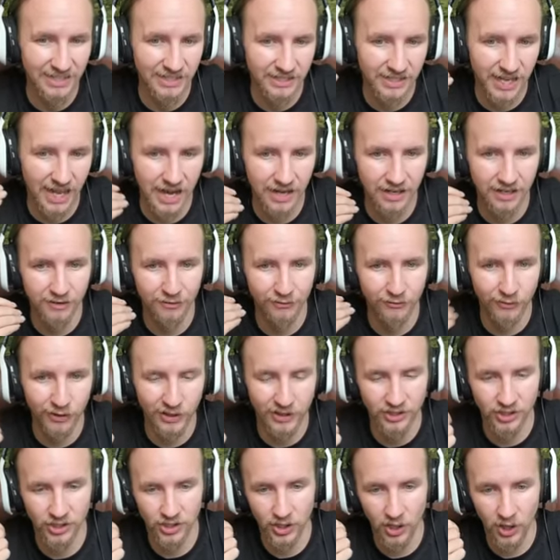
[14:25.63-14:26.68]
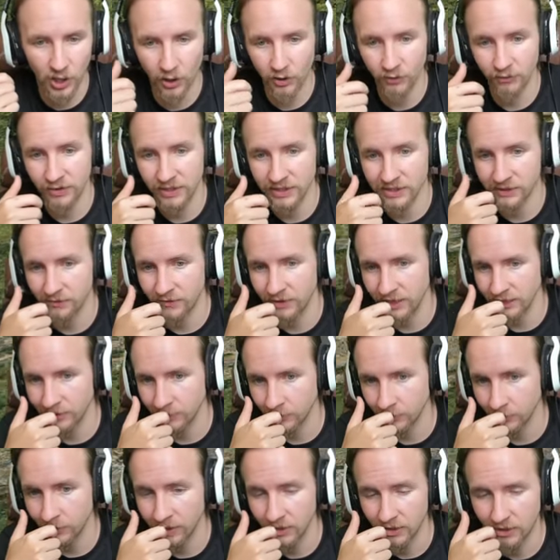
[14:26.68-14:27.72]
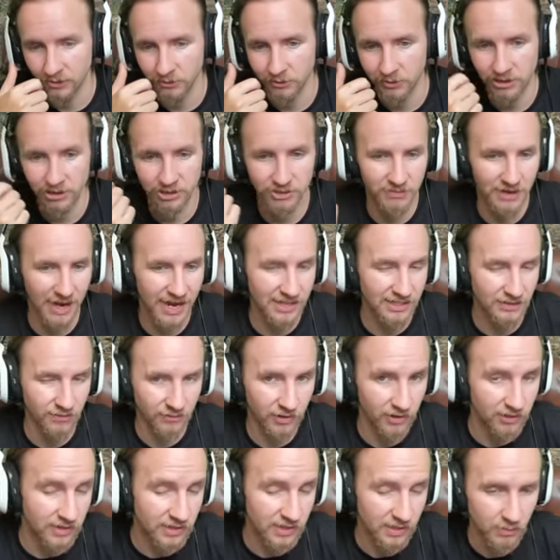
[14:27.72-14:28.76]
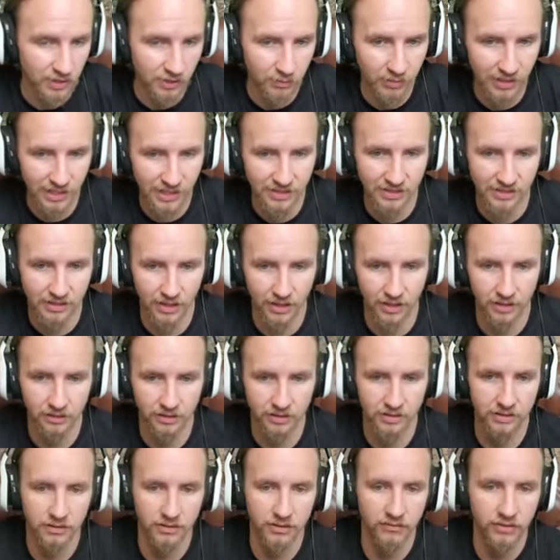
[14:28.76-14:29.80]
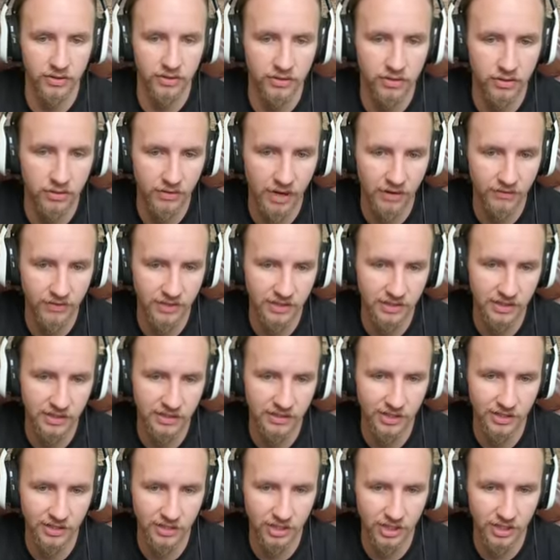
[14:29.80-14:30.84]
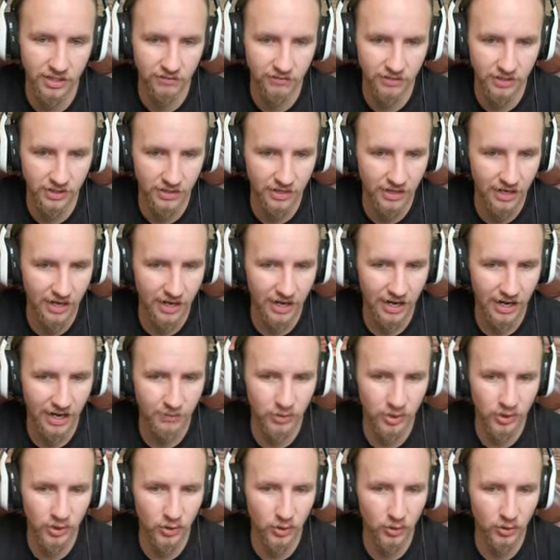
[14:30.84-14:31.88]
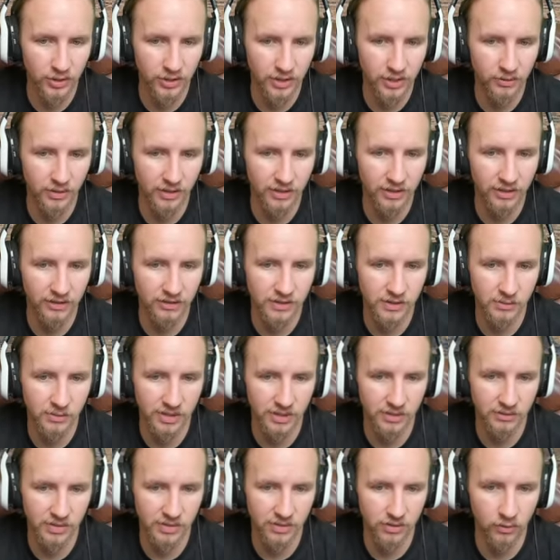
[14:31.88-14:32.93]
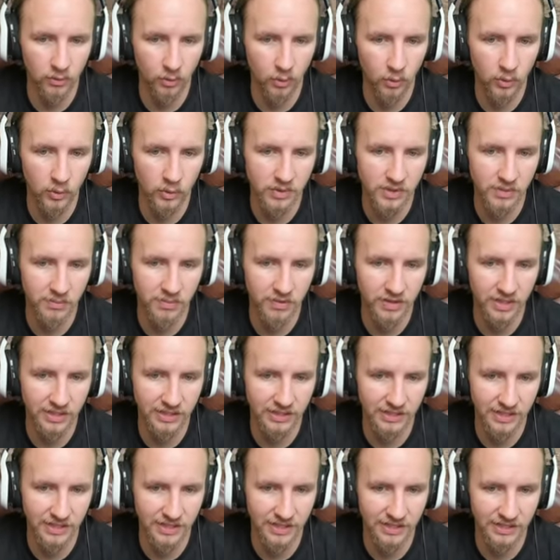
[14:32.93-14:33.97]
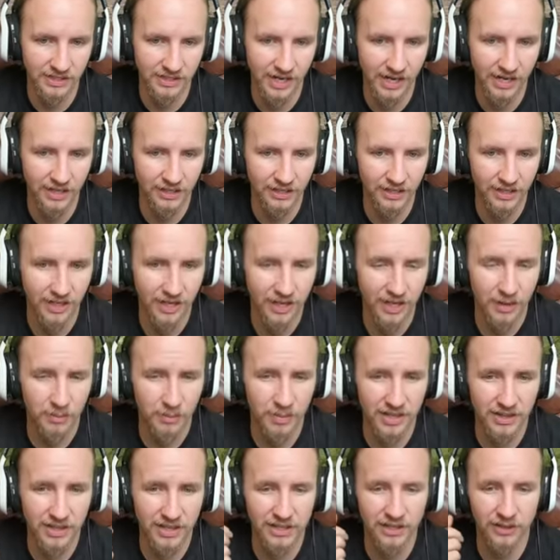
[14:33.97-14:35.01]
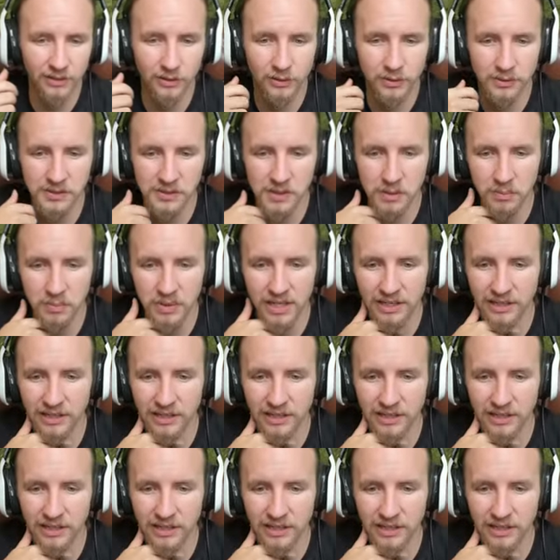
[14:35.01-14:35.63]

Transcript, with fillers: 10 version of this vehicle, which has a very similar playstyle. And so if you do have a tier 10 chieftain, I'm sure that you are going to be able to do awesome things in this tank. But I think you'll also be a